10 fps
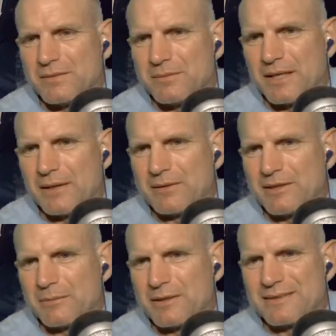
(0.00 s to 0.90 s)
and I was
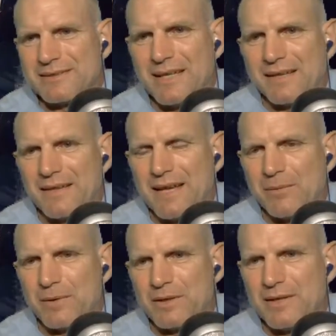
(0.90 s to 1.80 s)
able to sand that
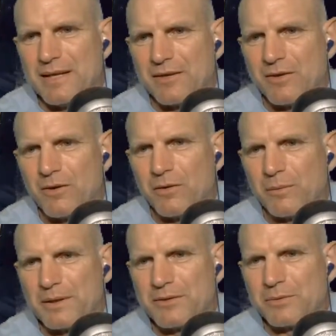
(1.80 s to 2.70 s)
one down all the
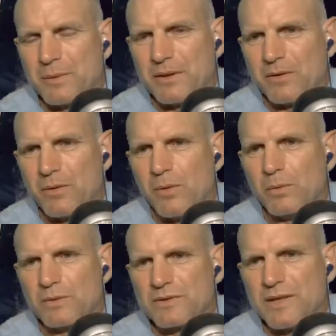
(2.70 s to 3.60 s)
way to where the hole
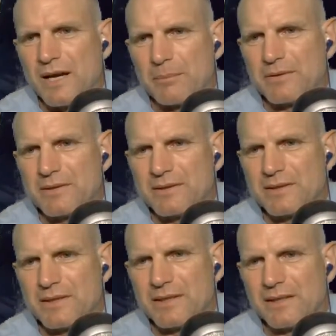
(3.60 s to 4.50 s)
stopped,
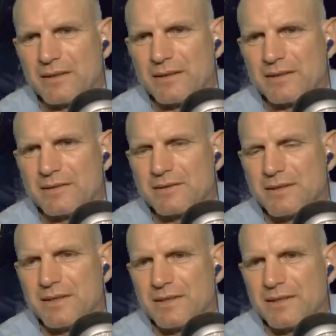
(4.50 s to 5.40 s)
and
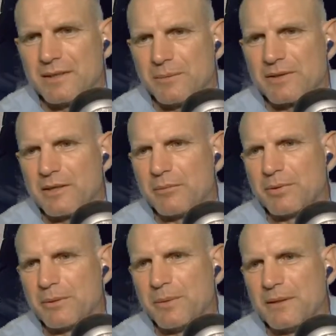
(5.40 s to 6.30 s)
that worked out
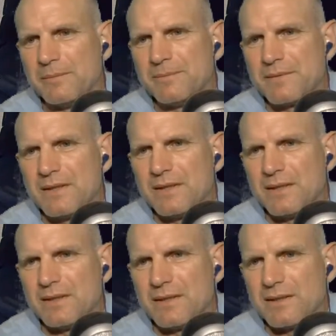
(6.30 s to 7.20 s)
pretty well.
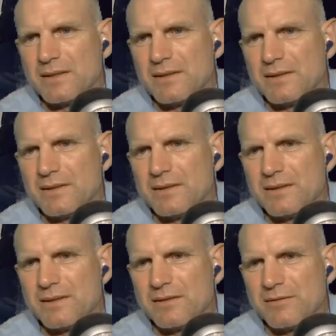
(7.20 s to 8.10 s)
And
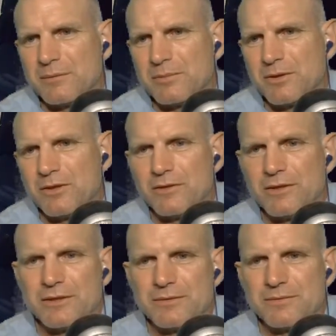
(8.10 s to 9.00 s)
then flipped it
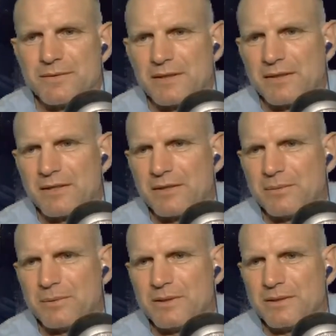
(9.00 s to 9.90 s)
over, found another
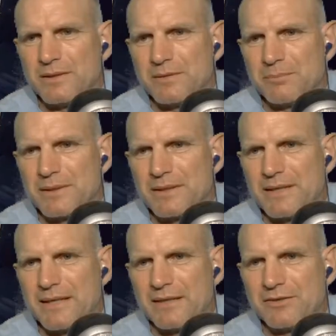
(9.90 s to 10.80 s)
one, big
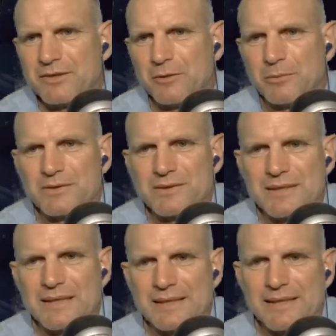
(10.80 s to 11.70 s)
gouge. You can almost see
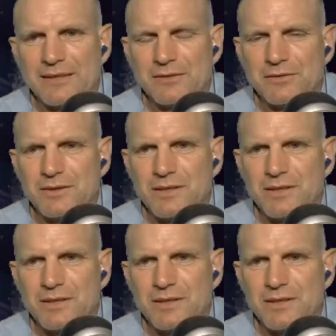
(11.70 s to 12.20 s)
that gouge